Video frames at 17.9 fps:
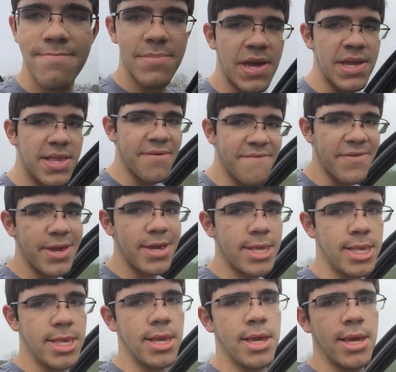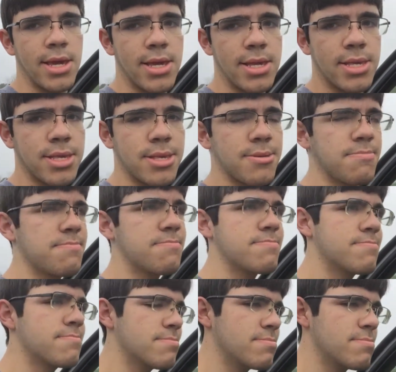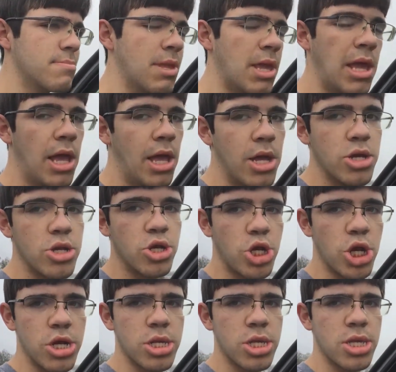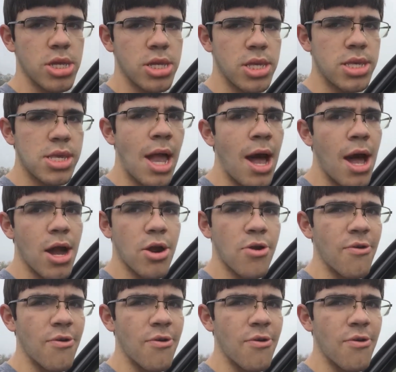It's a V6, just a stock